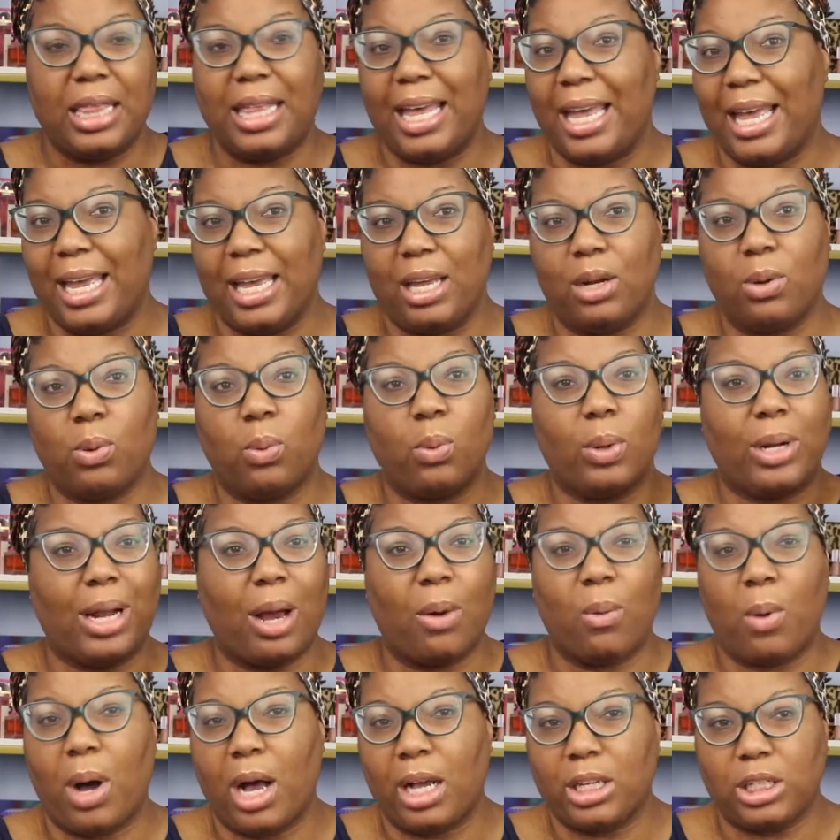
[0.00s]
Then when
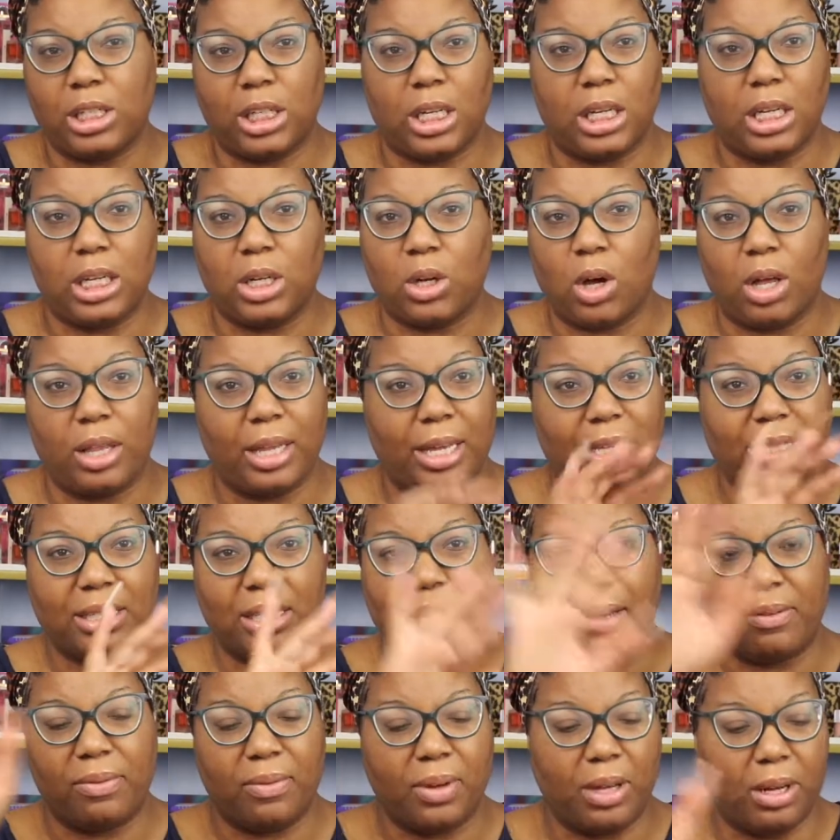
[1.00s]
I wash it and all that
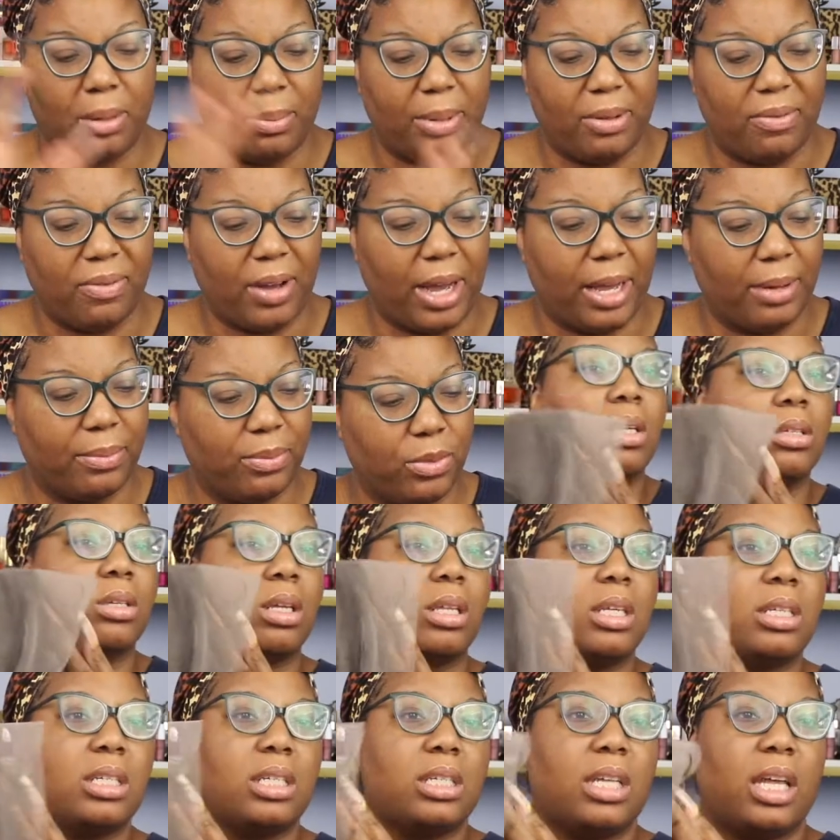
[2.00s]
stuff, it'll be fine.
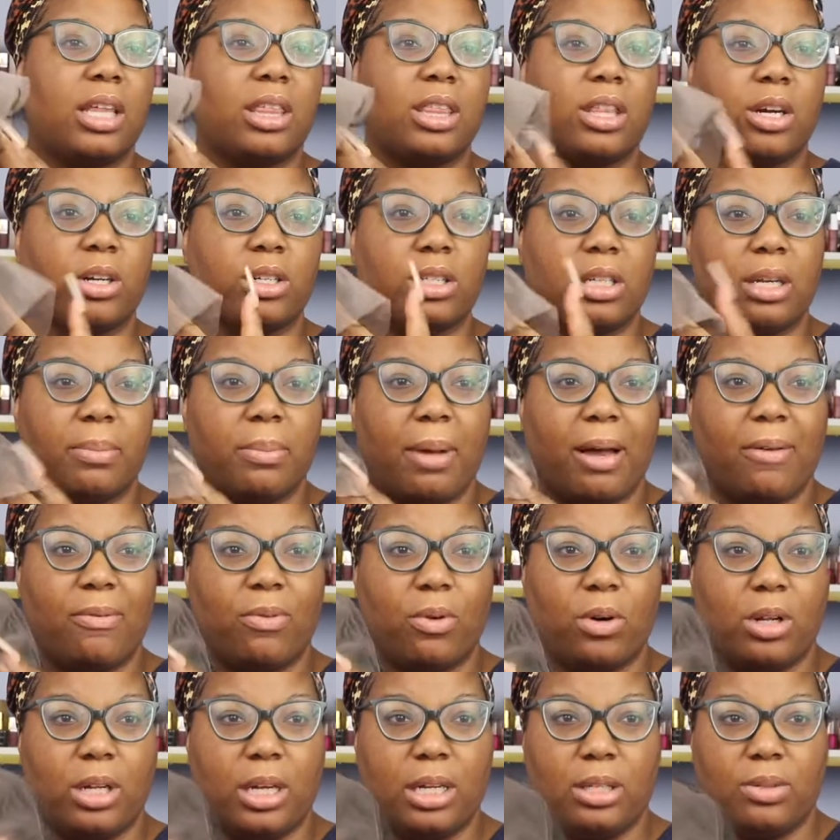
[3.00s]
So this is a
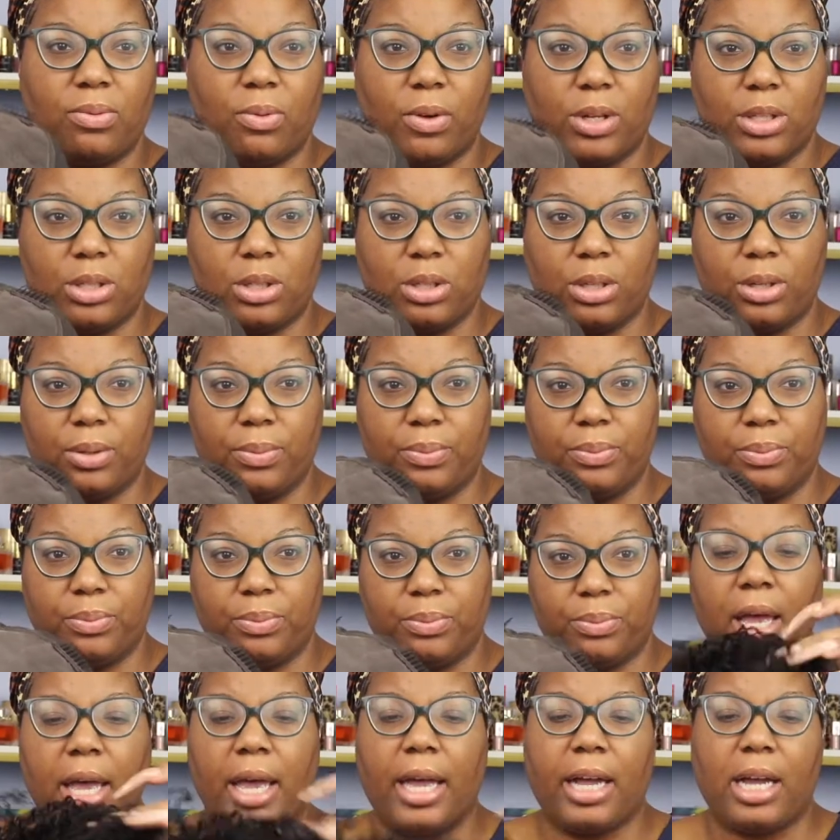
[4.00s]
13x4 lace frontal.
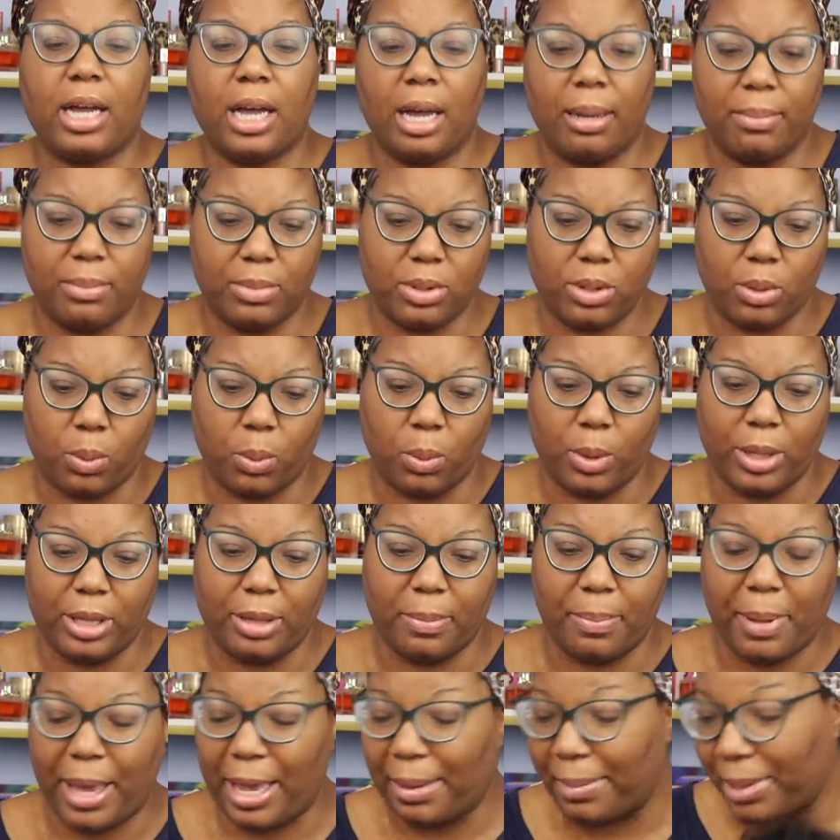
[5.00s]
It comes
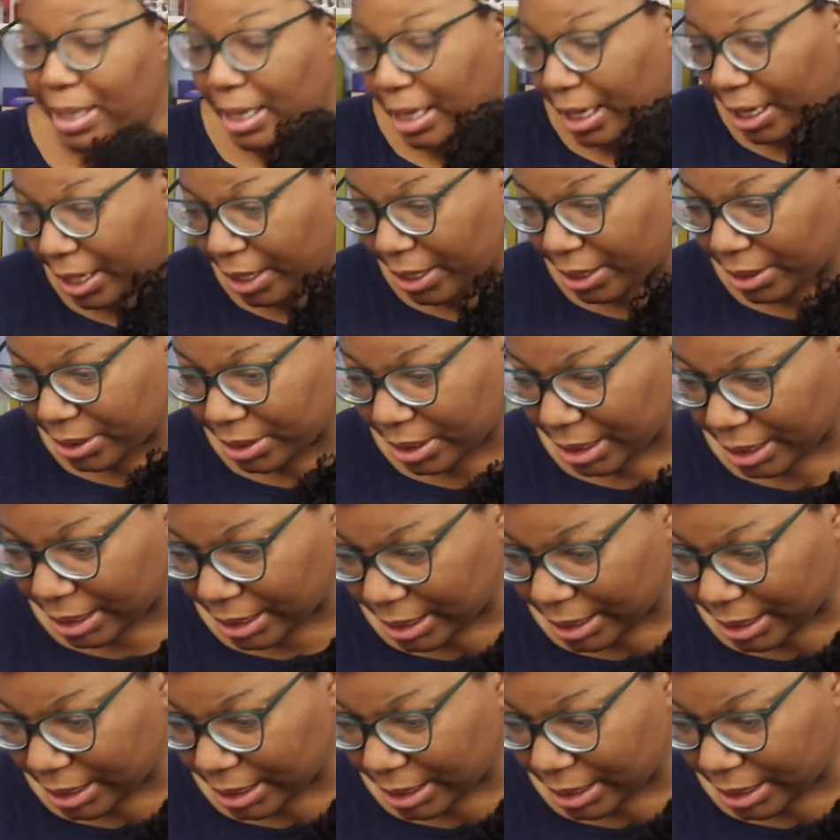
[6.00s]
with baby hairs. It